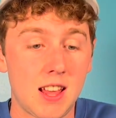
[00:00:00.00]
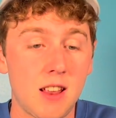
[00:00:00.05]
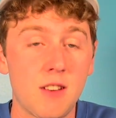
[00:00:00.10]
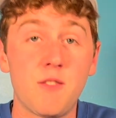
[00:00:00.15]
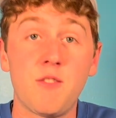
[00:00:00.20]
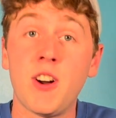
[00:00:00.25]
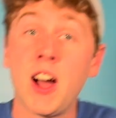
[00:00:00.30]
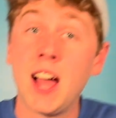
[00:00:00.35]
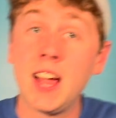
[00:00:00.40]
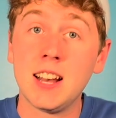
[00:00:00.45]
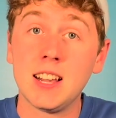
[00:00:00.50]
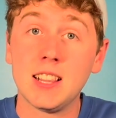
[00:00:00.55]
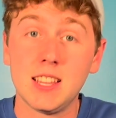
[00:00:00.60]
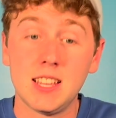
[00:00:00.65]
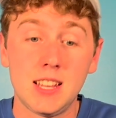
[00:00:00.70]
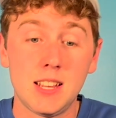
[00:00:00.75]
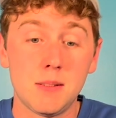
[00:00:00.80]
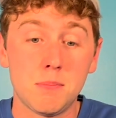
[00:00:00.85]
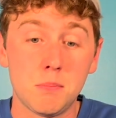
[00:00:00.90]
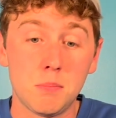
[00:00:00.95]
And
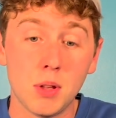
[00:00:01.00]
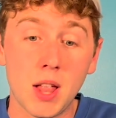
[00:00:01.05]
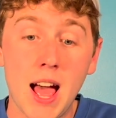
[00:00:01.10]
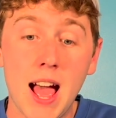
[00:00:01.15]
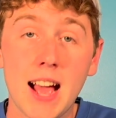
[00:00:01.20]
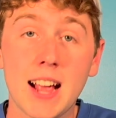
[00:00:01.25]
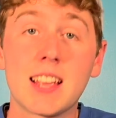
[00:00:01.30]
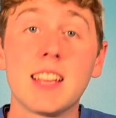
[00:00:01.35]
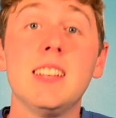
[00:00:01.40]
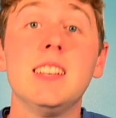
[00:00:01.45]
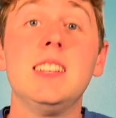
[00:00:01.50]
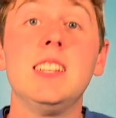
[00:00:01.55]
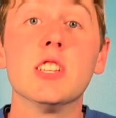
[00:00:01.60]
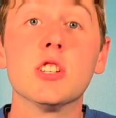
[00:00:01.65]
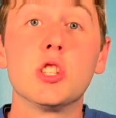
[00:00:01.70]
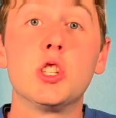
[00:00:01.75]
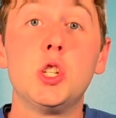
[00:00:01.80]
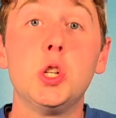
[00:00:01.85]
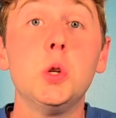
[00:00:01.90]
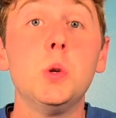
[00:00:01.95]
finally, black
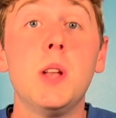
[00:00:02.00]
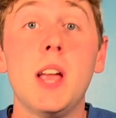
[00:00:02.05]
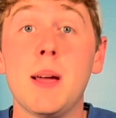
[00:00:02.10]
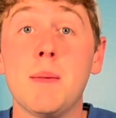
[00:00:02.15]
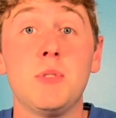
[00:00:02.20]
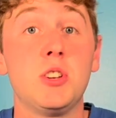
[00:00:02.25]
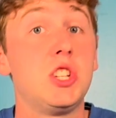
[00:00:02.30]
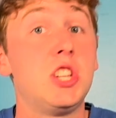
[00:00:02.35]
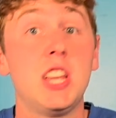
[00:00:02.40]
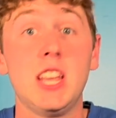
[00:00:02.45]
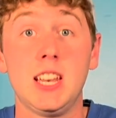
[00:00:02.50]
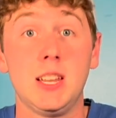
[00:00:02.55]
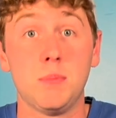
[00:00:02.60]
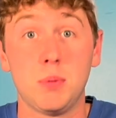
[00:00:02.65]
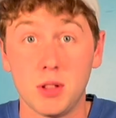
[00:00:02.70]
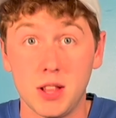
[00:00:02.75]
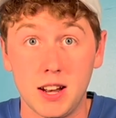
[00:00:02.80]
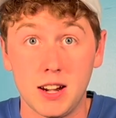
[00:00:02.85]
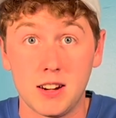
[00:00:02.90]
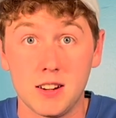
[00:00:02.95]
deals 2 damage to any
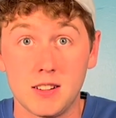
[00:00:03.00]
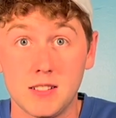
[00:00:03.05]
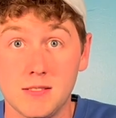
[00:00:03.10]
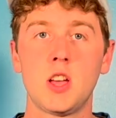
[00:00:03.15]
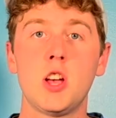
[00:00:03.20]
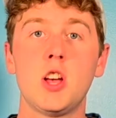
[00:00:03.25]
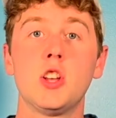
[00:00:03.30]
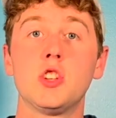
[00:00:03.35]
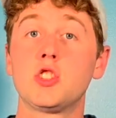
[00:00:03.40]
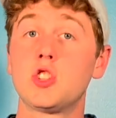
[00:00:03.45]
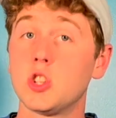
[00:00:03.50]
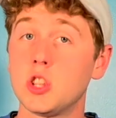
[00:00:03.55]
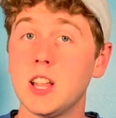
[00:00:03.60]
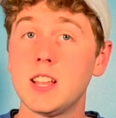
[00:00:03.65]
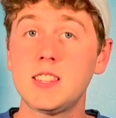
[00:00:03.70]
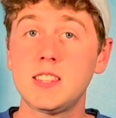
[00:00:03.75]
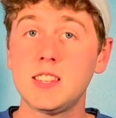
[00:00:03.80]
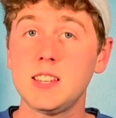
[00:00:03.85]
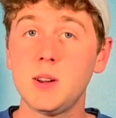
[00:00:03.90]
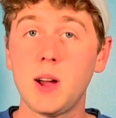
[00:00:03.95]
player. So
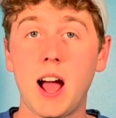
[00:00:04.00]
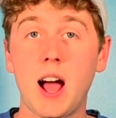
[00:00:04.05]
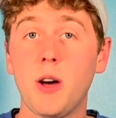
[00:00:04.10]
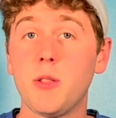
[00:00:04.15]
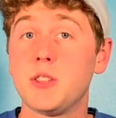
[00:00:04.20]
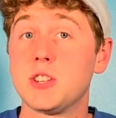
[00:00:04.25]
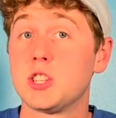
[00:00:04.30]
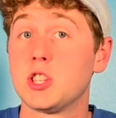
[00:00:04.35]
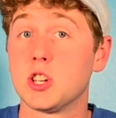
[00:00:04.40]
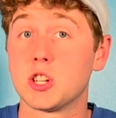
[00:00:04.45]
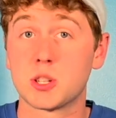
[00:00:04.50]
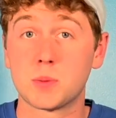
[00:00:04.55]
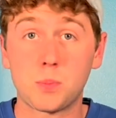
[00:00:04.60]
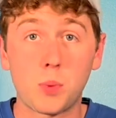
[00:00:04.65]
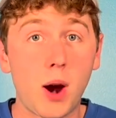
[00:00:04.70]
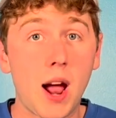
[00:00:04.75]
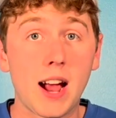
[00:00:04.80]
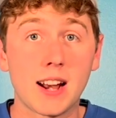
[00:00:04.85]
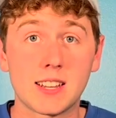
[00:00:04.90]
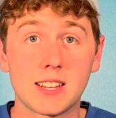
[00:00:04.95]
let's see how this looks
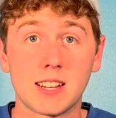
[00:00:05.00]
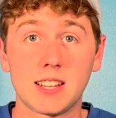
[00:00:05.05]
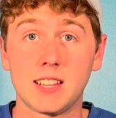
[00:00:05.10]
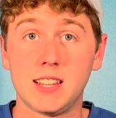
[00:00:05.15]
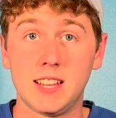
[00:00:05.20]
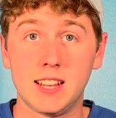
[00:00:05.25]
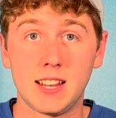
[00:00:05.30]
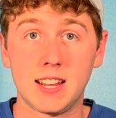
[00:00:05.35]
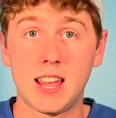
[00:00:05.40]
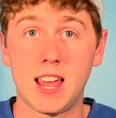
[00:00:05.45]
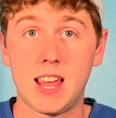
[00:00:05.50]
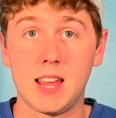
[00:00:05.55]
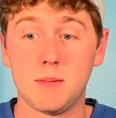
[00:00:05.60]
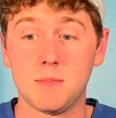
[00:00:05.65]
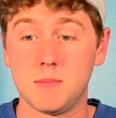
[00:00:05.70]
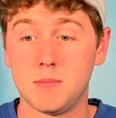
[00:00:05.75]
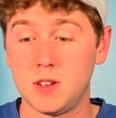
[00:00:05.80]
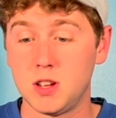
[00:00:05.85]
practically in a game.